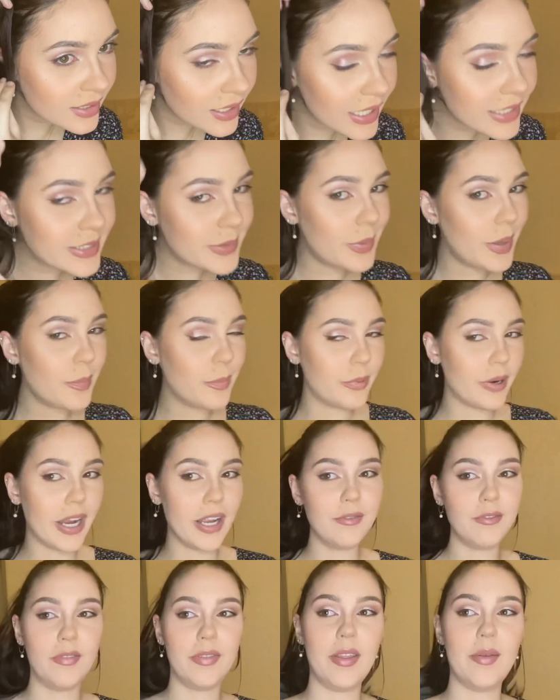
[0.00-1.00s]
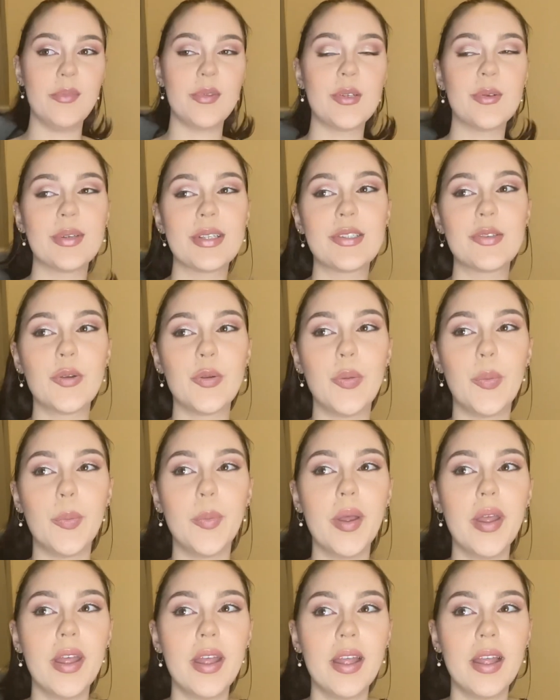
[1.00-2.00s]
It's a bit brave of them to
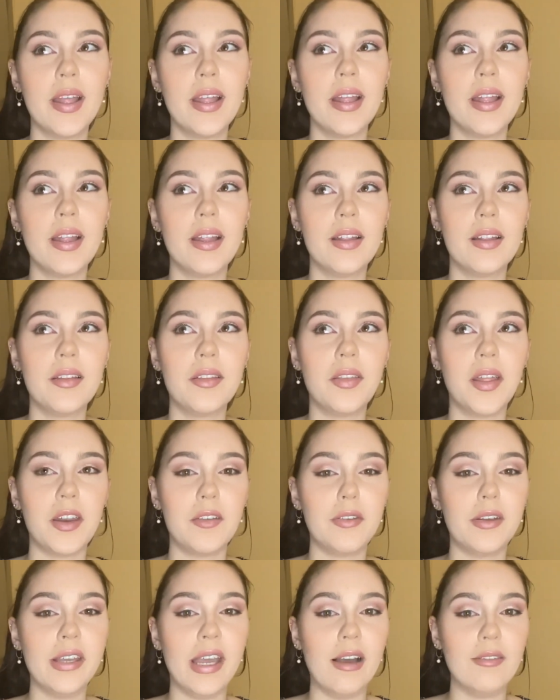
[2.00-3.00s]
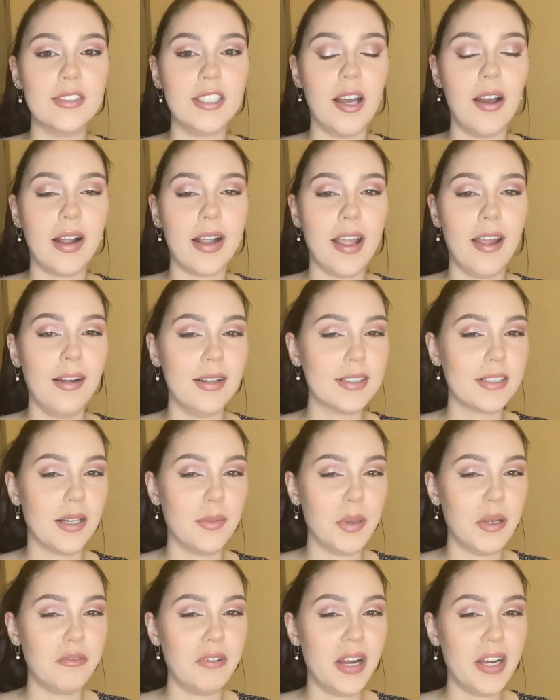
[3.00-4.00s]
assume that if you have dark hair, it's going
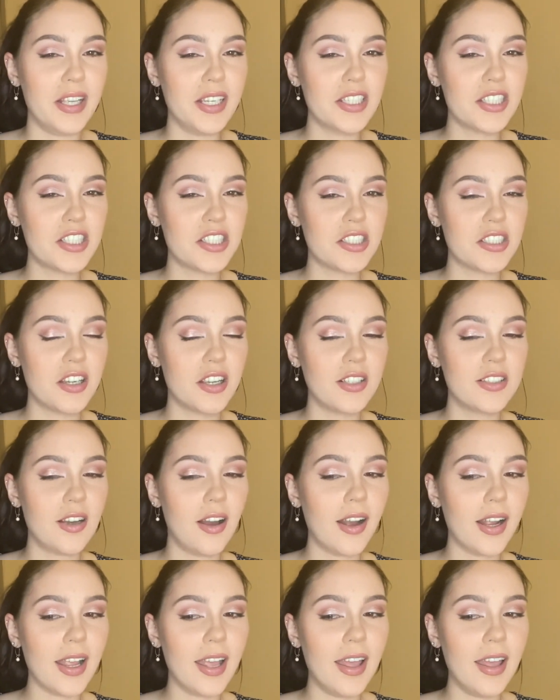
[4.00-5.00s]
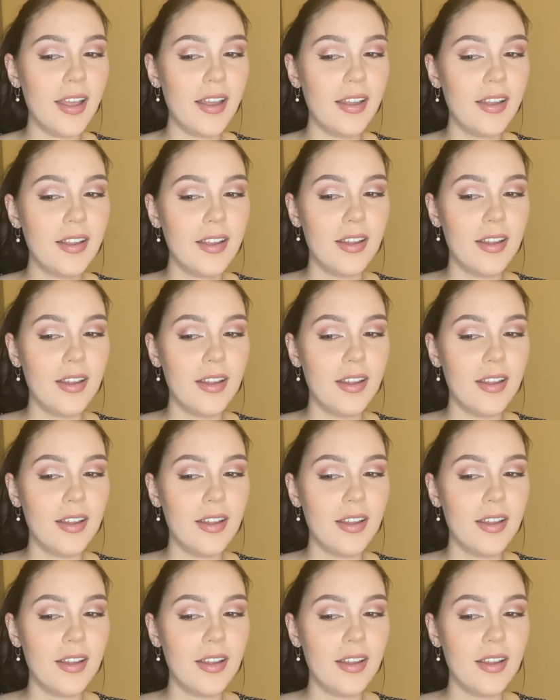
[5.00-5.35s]
to be reddish dark hair.